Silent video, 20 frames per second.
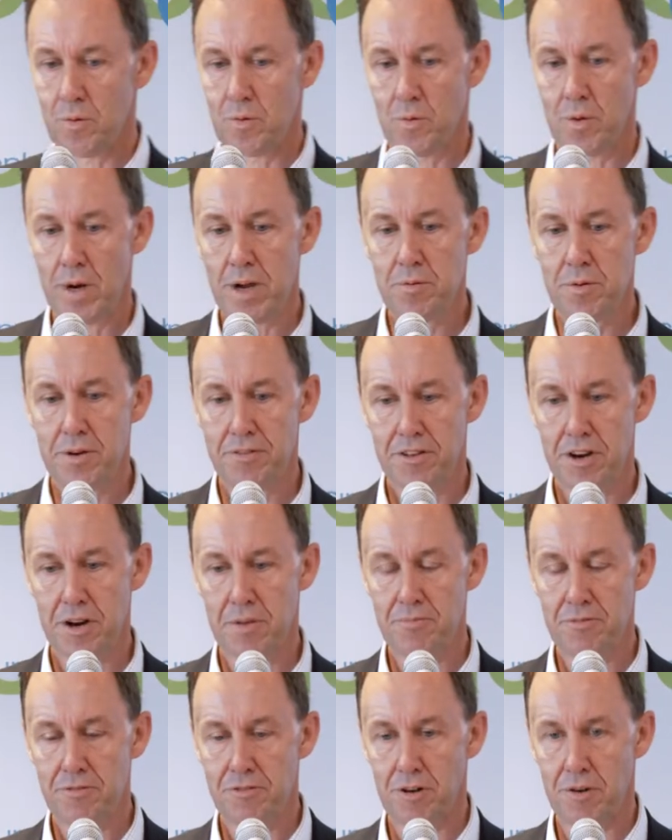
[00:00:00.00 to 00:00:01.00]
where we've
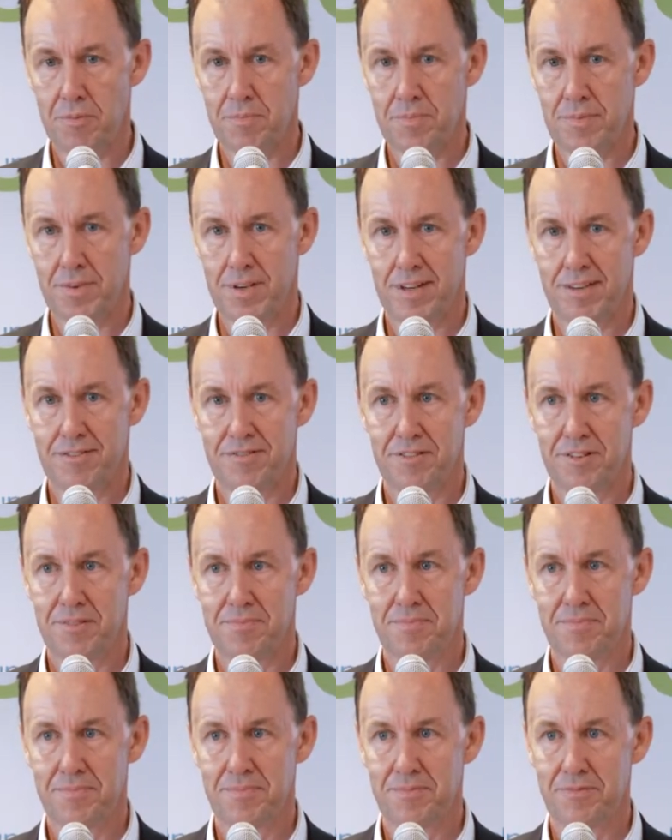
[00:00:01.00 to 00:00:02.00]
come
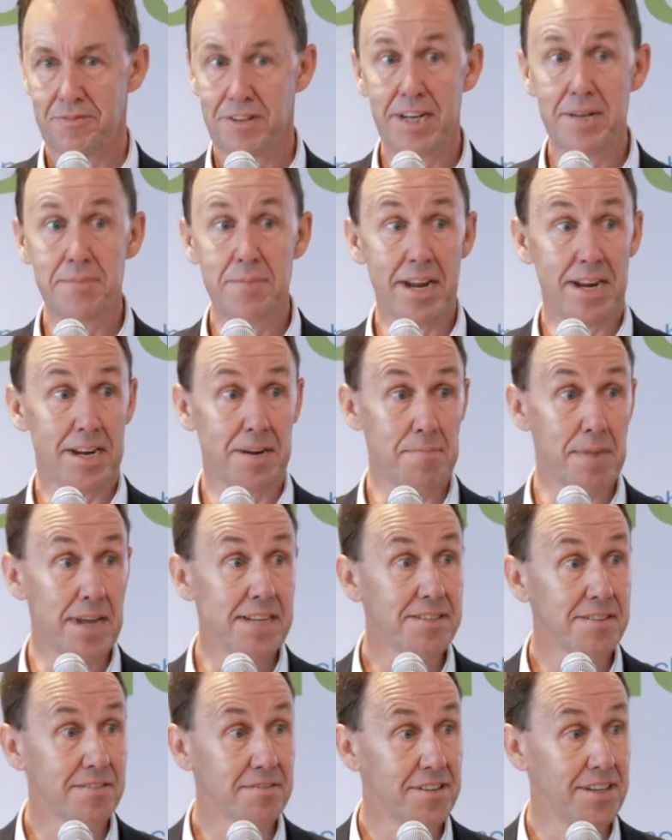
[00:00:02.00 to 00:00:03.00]
from really making a
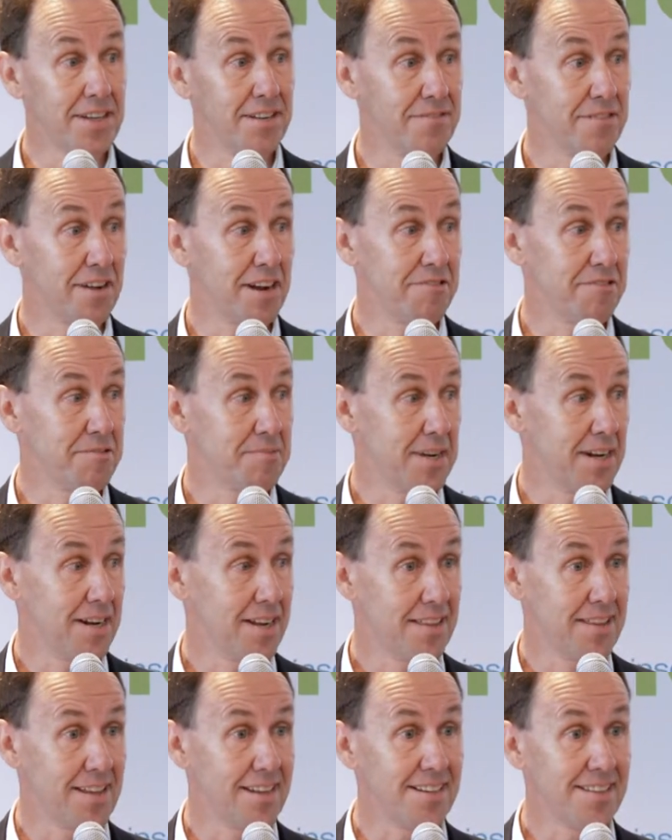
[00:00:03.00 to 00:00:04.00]
mess of the environment,
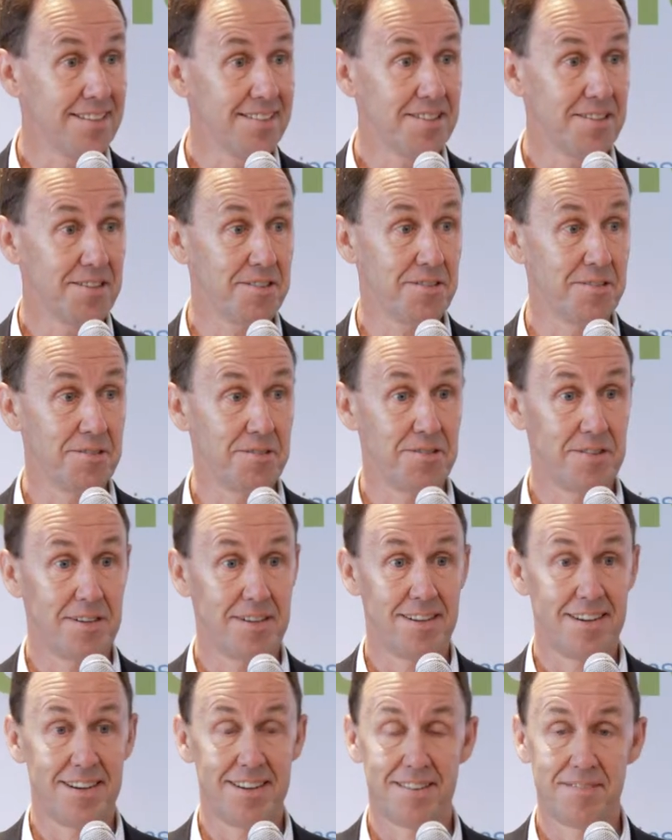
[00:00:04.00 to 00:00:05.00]
I think, to
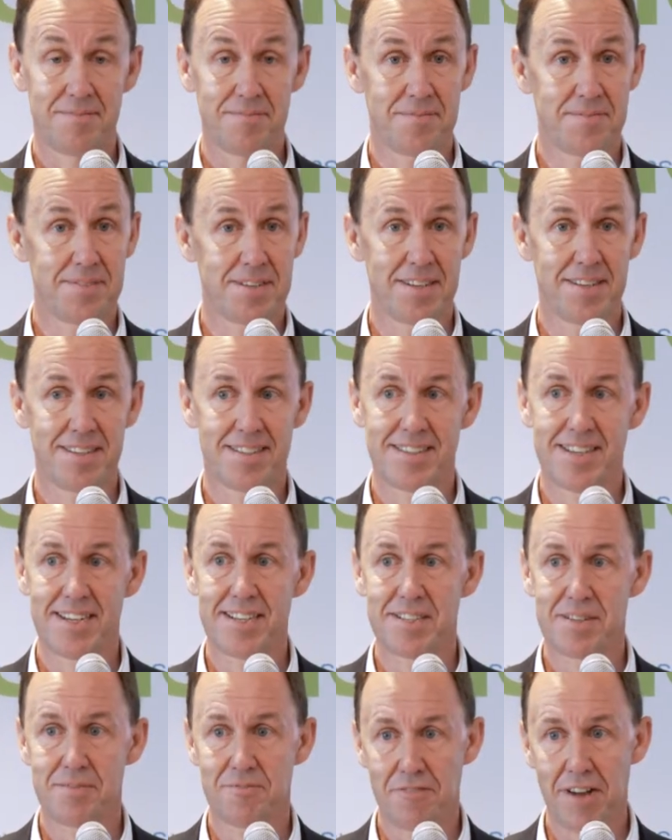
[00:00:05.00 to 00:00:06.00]

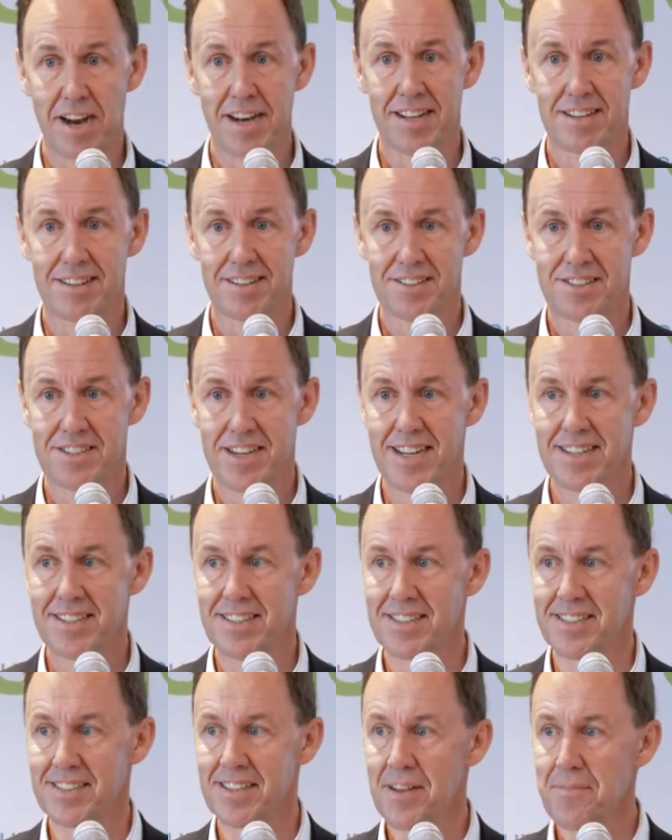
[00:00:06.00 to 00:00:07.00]
seeing some radical
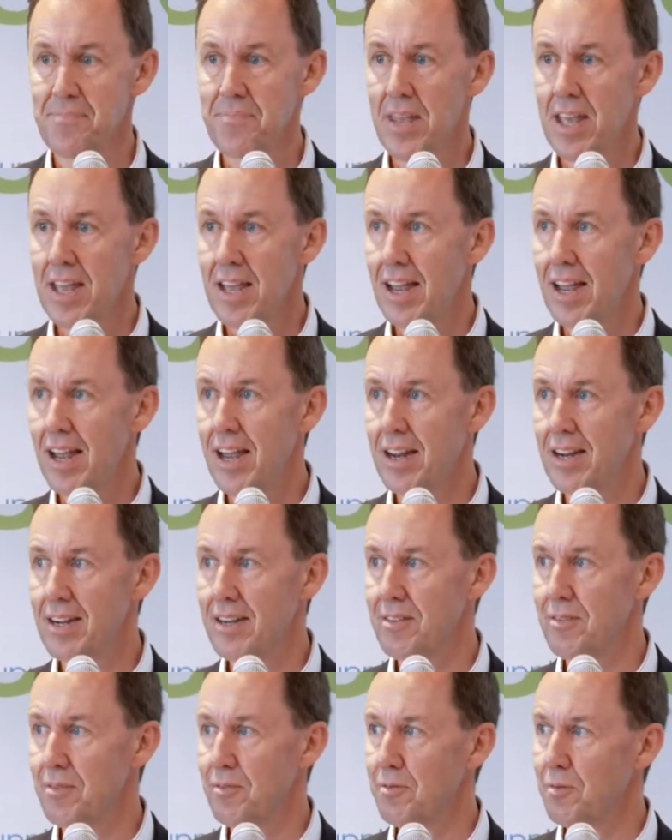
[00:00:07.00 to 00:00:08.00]
changes.
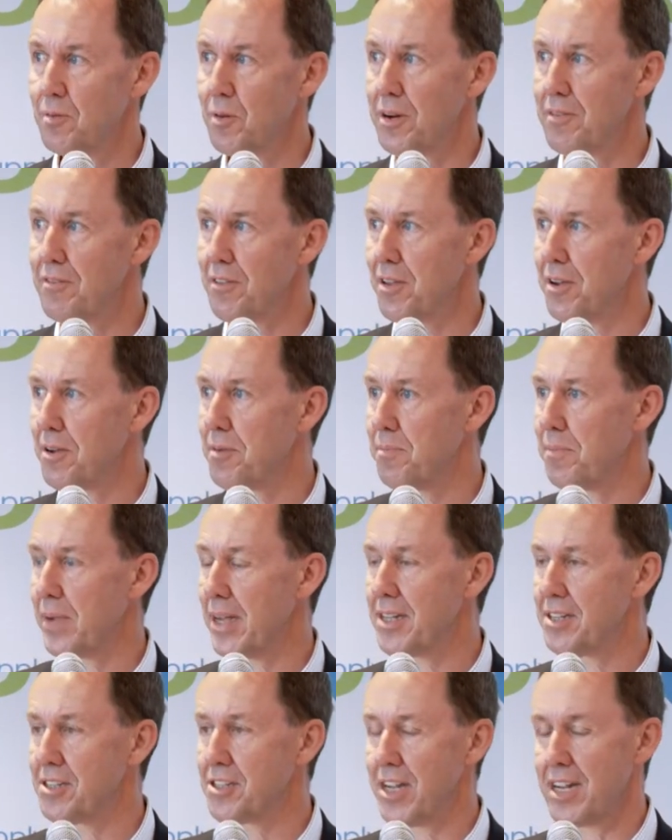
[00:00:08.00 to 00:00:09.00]
And one of the
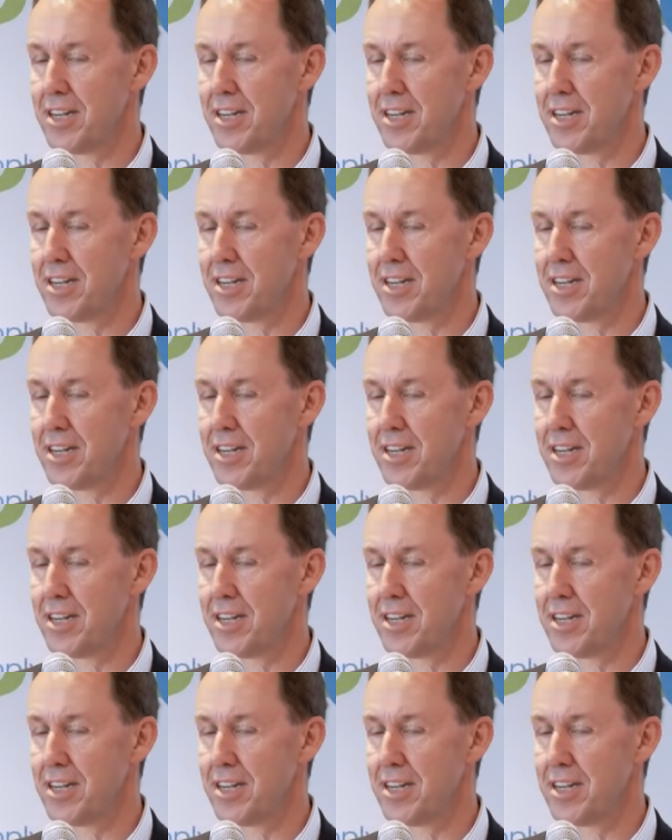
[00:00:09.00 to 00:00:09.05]
biggest